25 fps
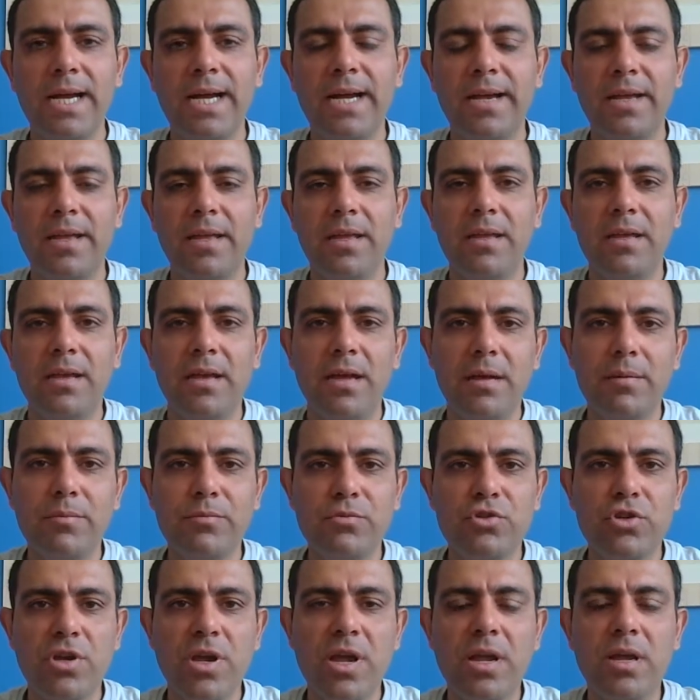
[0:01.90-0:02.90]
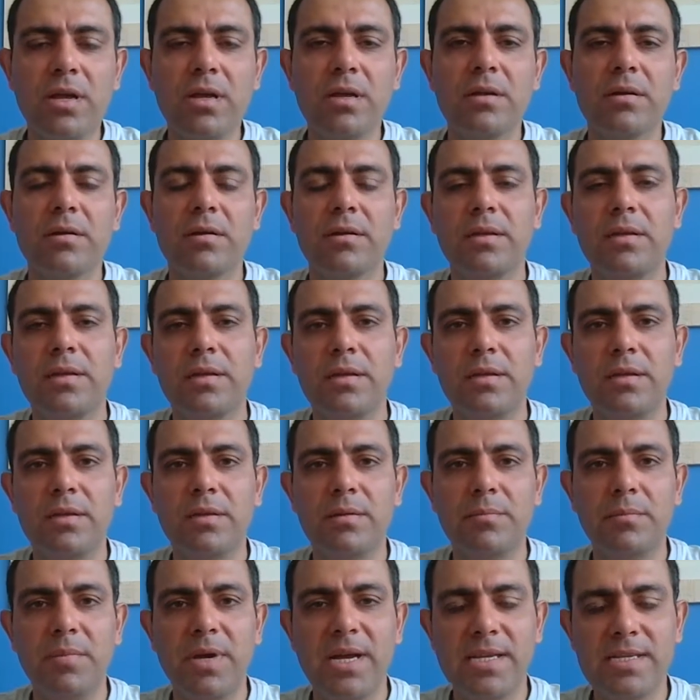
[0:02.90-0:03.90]
Hi, I'm Jack,
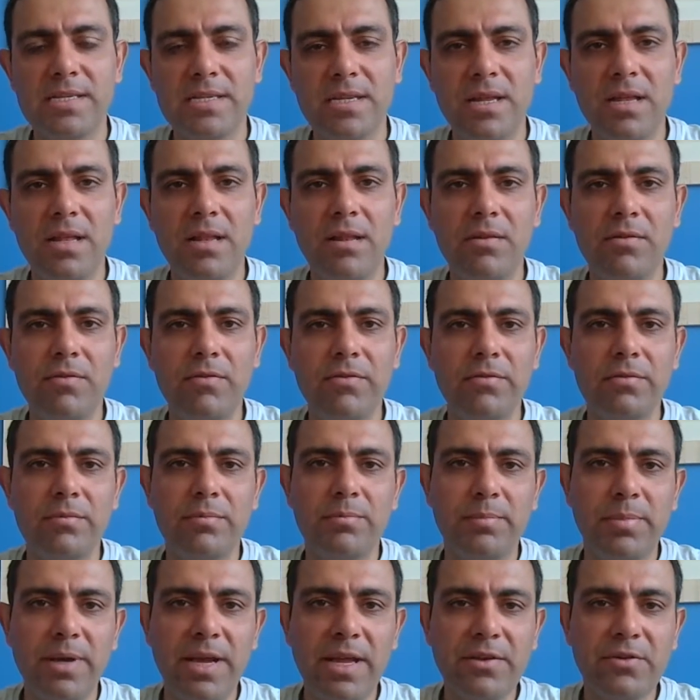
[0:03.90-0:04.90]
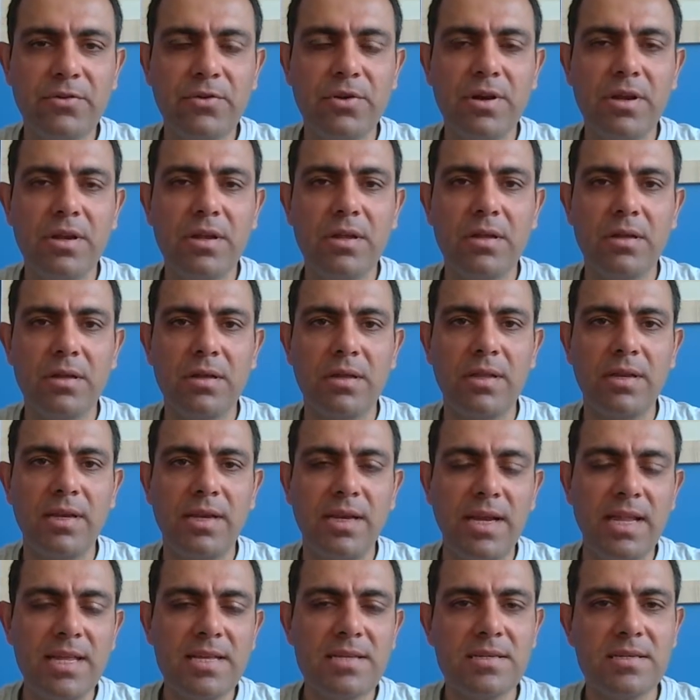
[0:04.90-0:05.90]
and myself, Patrick, and
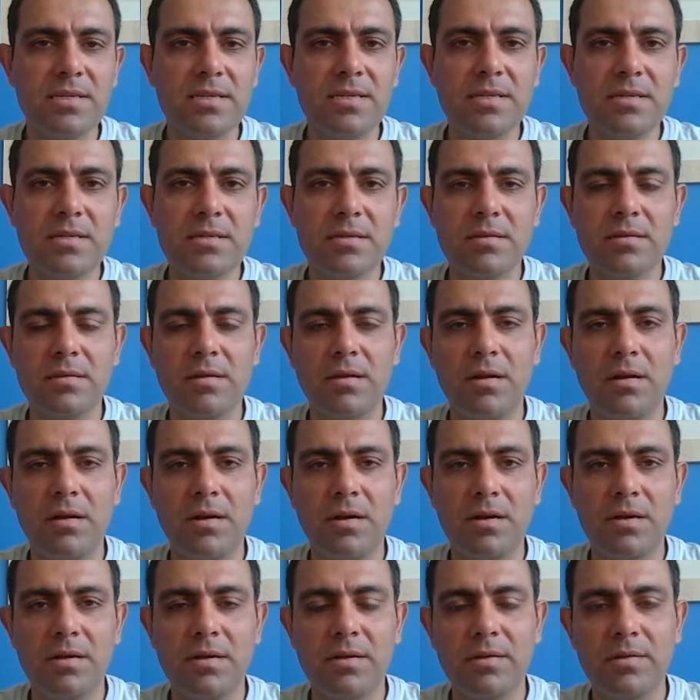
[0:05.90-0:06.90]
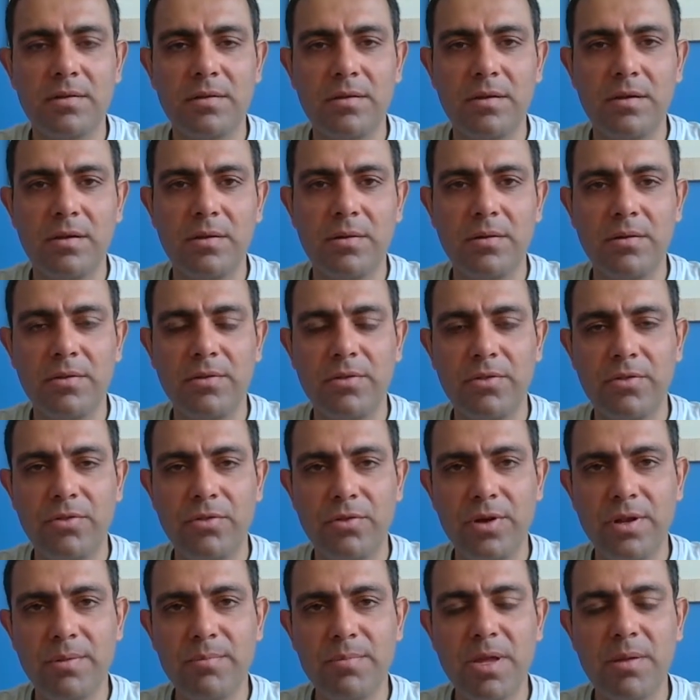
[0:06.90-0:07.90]
Alexis are
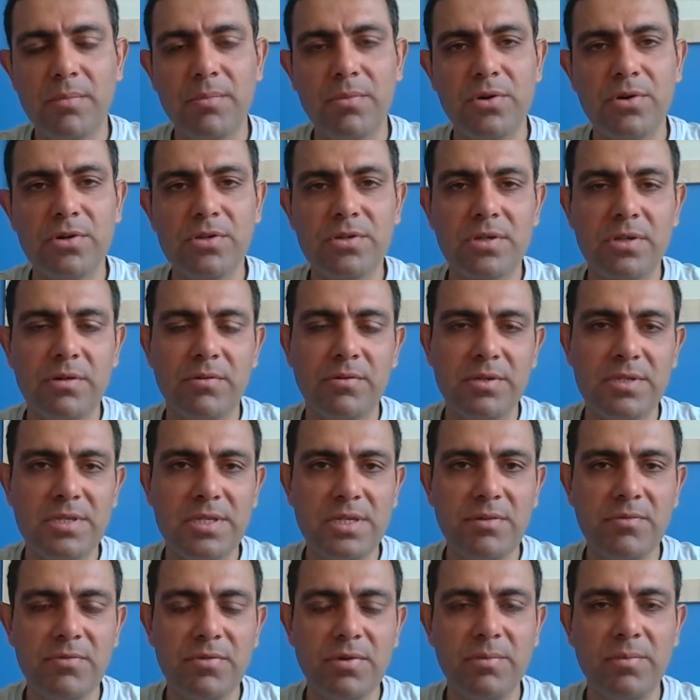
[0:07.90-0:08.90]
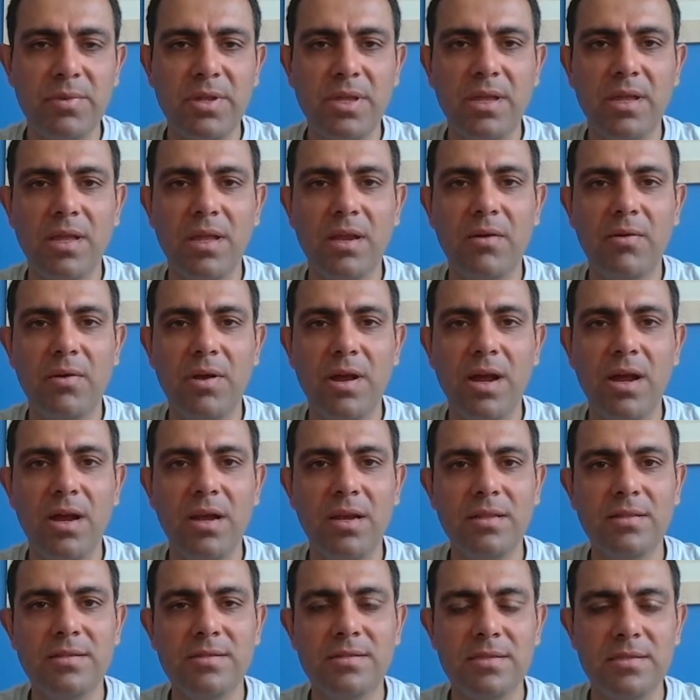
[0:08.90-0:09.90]
three members of a team from the Canary
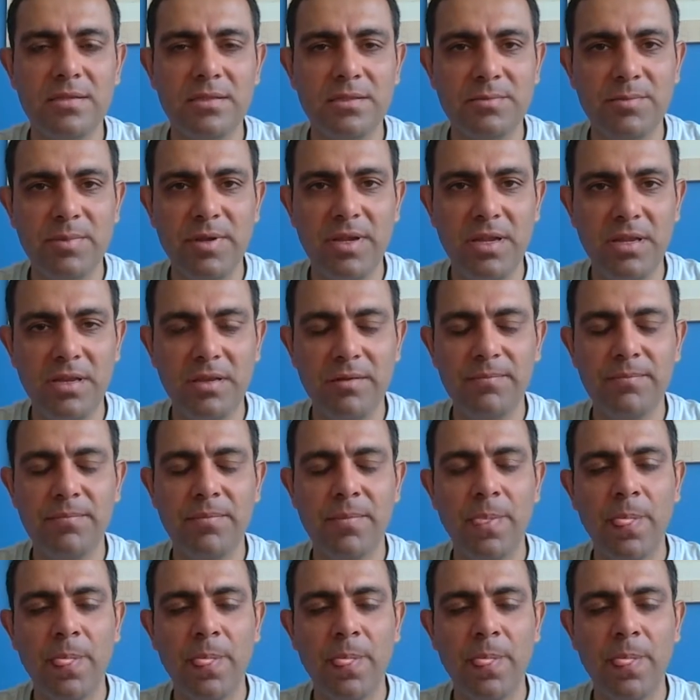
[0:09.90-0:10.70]
Islands in Spain.